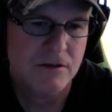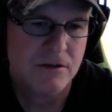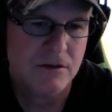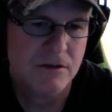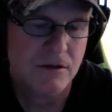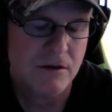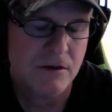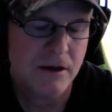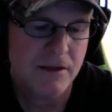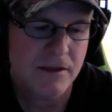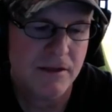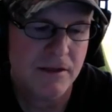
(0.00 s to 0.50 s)

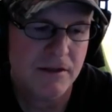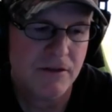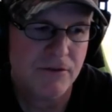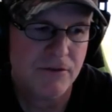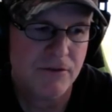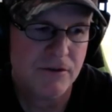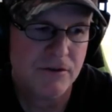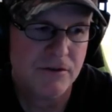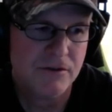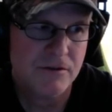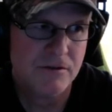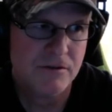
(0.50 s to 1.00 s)
So I think the
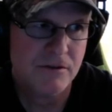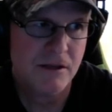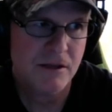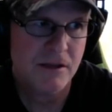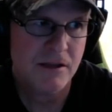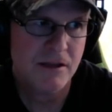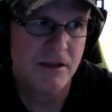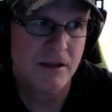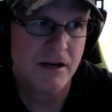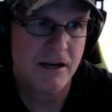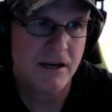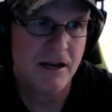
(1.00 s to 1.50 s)
first
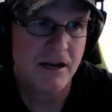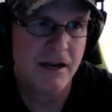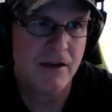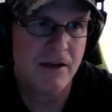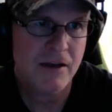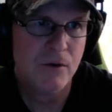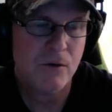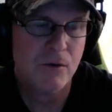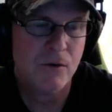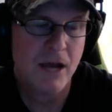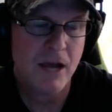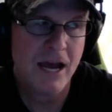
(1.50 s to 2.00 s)
thing that a
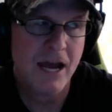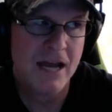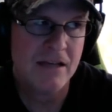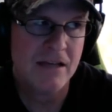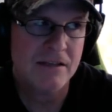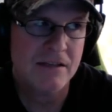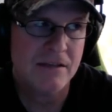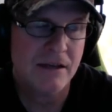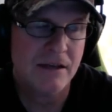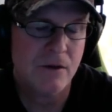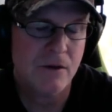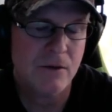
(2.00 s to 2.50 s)
guy who would
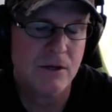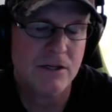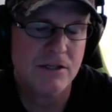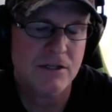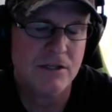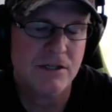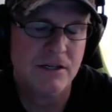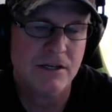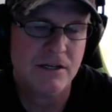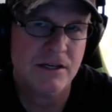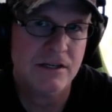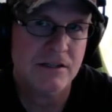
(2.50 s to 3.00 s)
ask that
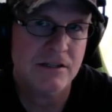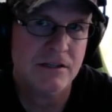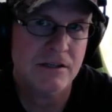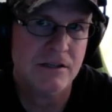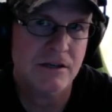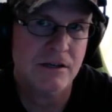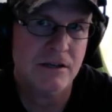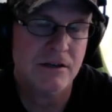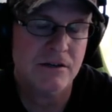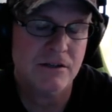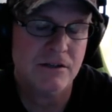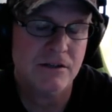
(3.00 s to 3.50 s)
question needs
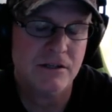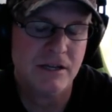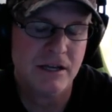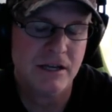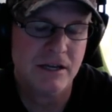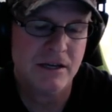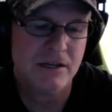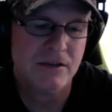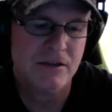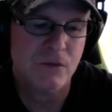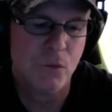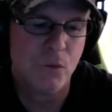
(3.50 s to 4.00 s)
to
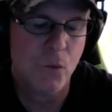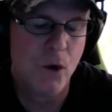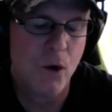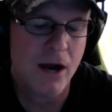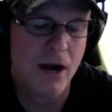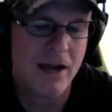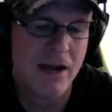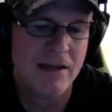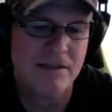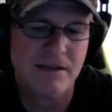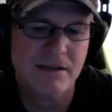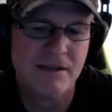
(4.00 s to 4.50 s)
understand is,
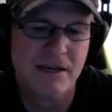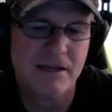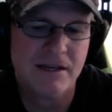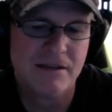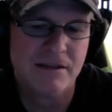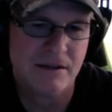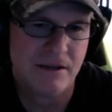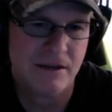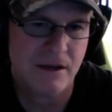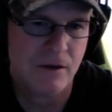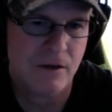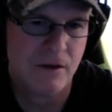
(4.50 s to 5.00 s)
why is he
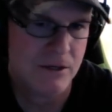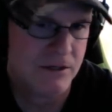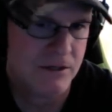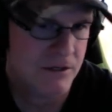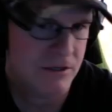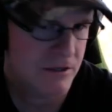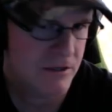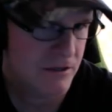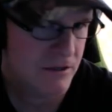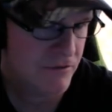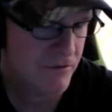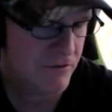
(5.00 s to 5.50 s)
asking that
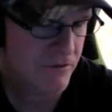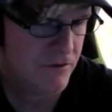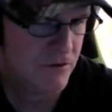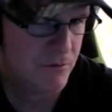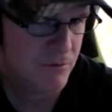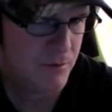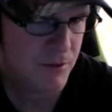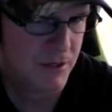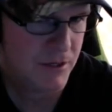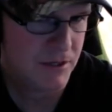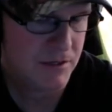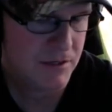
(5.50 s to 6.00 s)
question in the
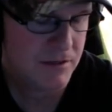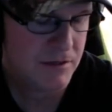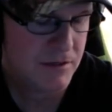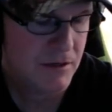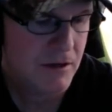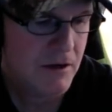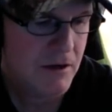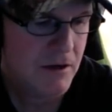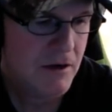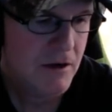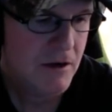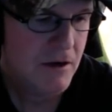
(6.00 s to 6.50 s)
first
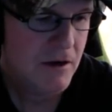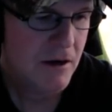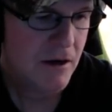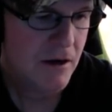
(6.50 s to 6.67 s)
place?